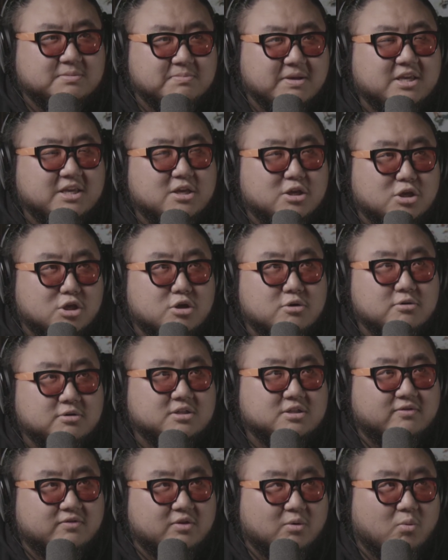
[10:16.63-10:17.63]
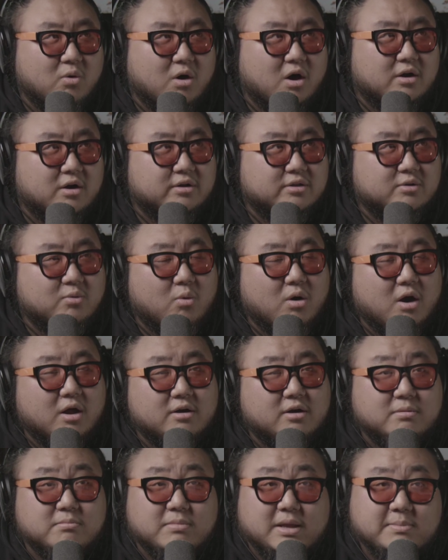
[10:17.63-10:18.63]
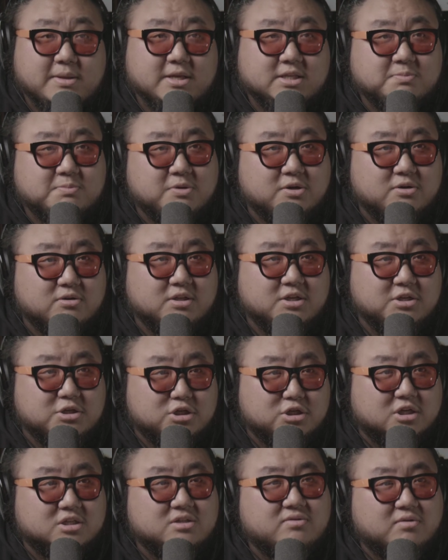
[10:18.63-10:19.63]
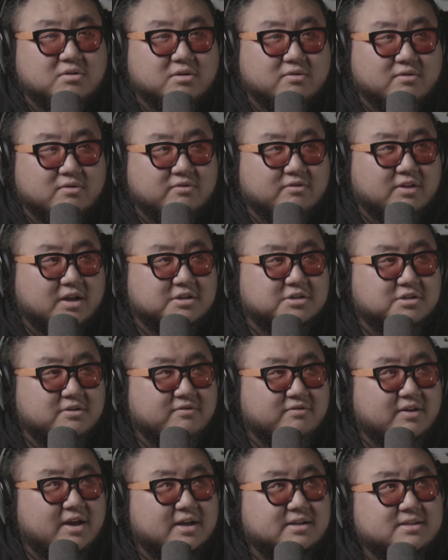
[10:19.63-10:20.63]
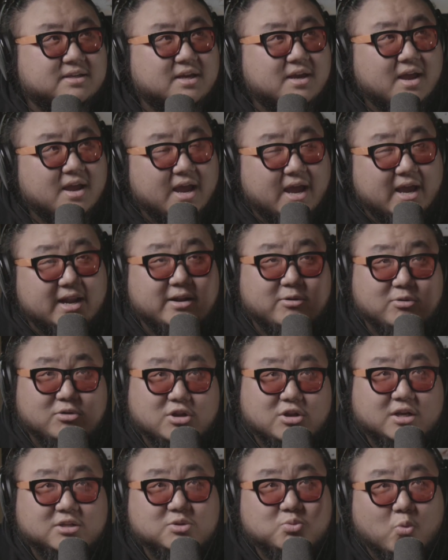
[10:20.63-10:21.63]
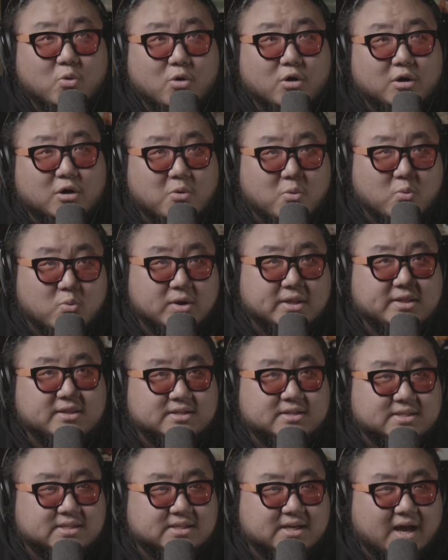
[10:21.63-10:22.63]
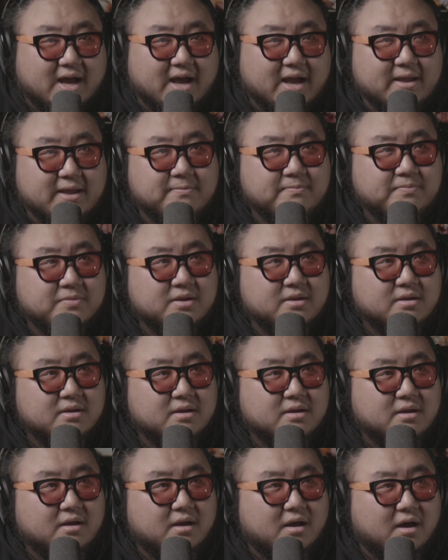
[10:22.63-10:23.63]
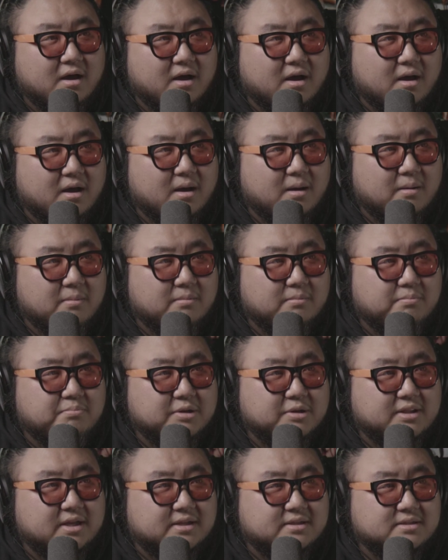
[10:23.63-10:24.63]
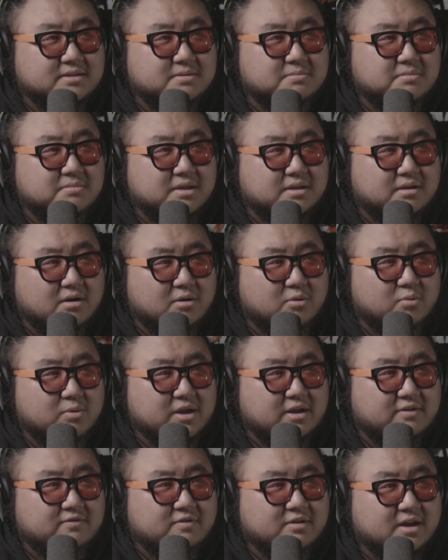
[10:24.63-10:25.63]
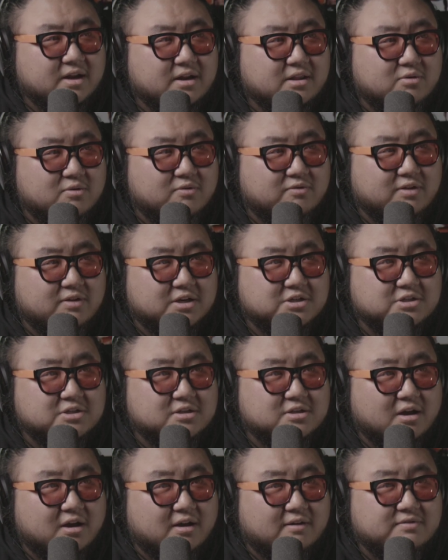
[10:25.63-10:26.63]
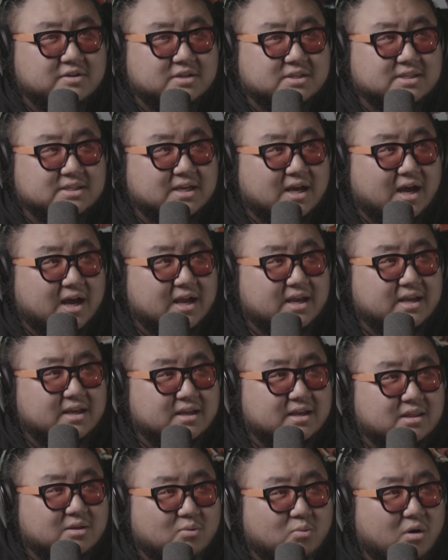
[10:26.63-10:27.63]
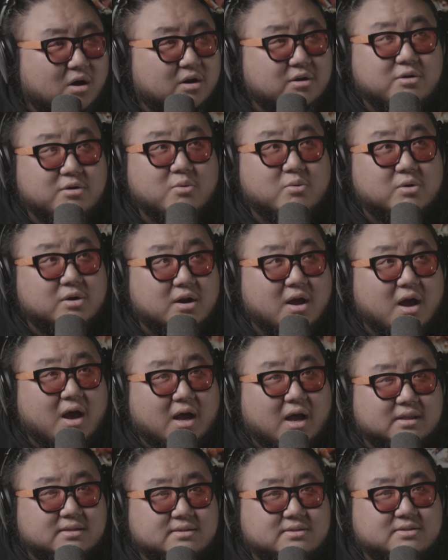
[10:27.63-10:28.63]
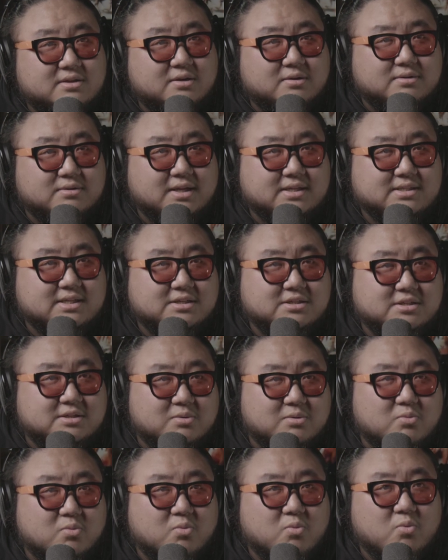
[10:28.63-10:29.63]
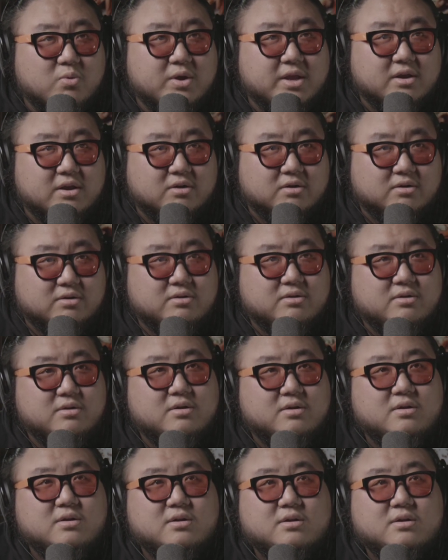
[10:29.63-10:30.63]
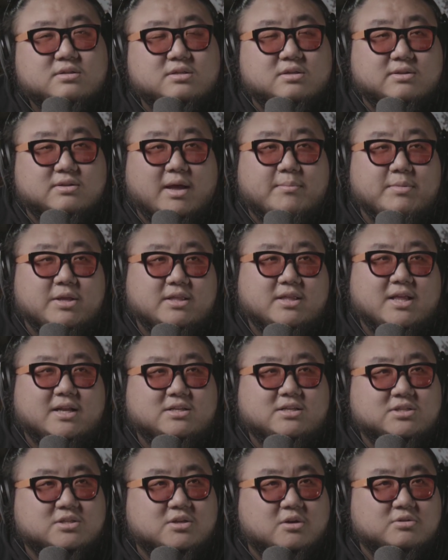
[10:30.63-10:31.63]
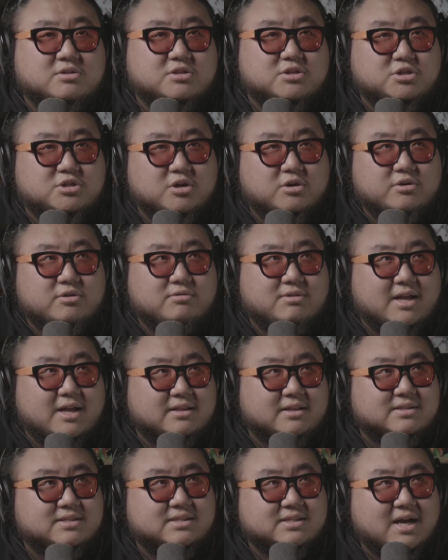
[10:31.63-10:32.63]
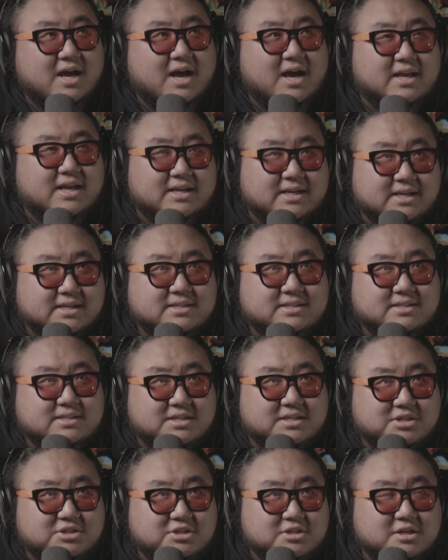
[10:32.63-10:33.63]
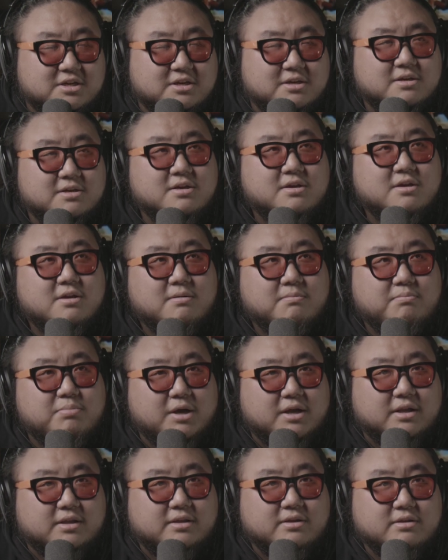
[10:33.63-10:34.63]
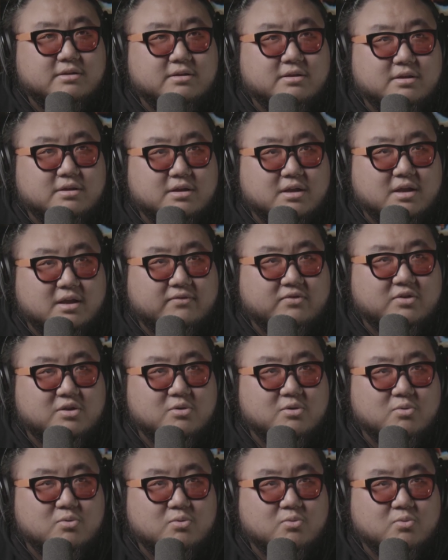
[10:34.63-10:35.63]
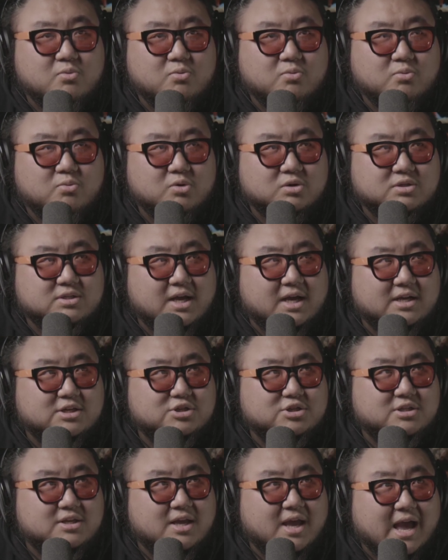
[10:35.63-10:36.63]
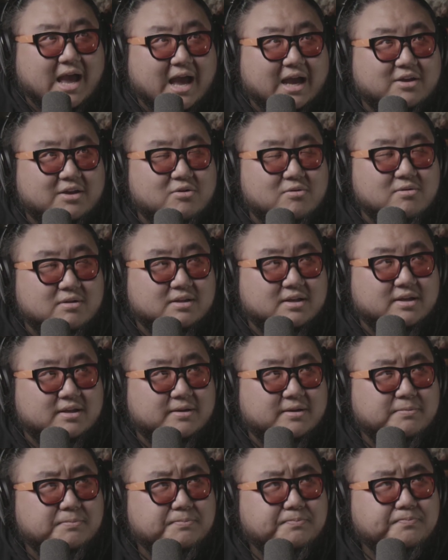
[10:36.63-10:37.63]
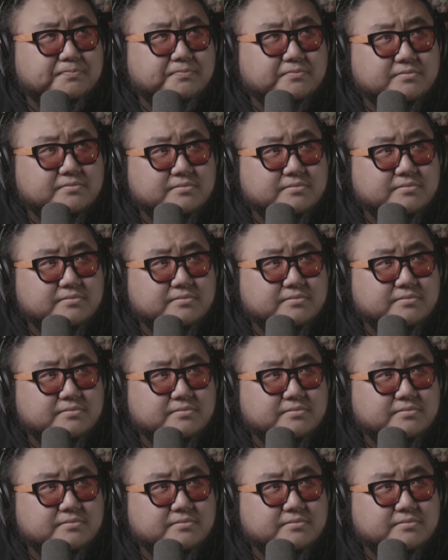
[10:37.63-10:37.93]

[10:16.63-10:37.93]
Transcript: is making use of the water. The water, maybe it's purely just for the reflection effect, and it does work with the sky, but that doesn't mean, are we even getting the reflection of the sky in the water? No, we're not, so that's actually weird. So, I mean, that just goes to show you that the sky is CG, but if you were to actually accurately